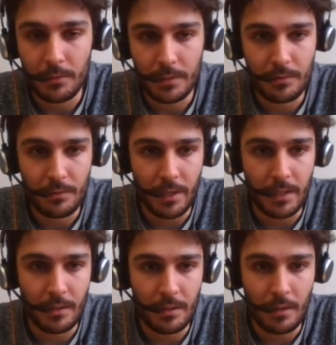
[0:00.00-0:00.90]
train
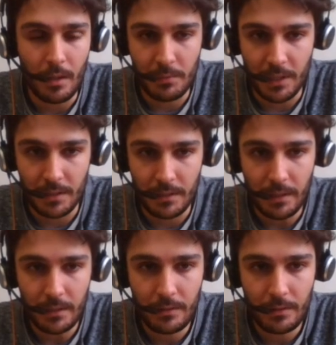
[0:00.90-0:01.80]
an object
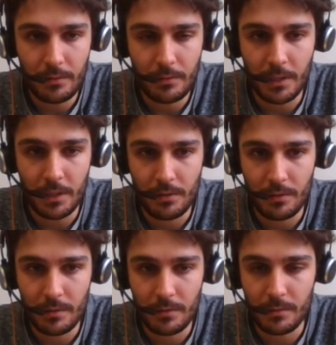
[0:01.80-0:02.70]
detector to make
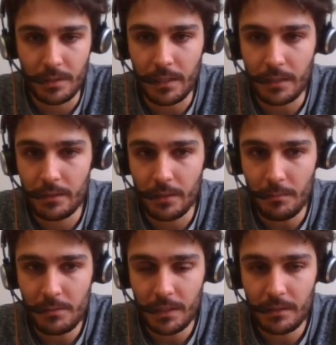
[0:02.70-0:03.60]
sure to detect the
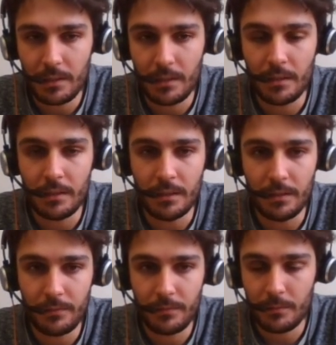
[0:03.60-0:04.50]
object, and
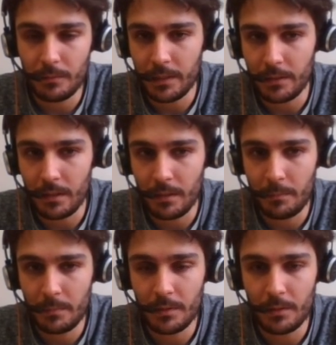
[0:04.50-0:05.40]
if when a car
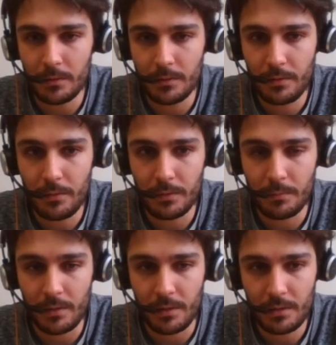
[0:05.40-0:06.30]
goes through the
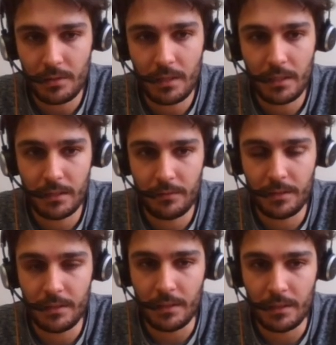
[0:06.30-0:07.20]
production line, if
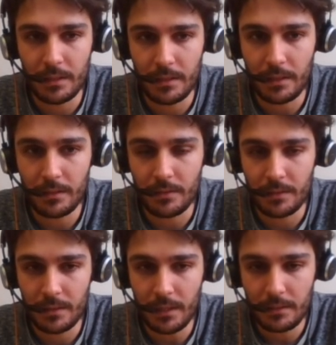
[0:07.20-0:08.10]
the detector
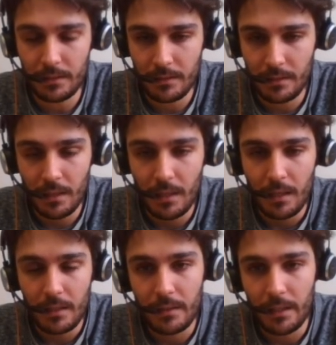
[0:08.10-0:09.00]
detects it,
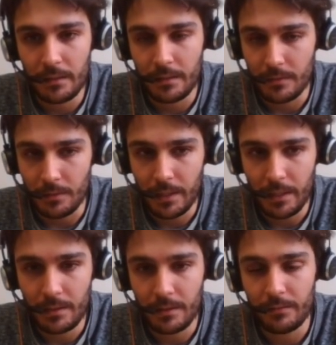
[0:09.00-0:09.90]
then it's okay,
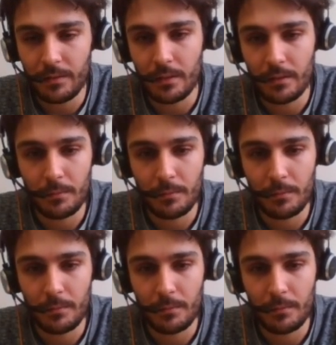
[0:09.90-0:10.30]
and if not,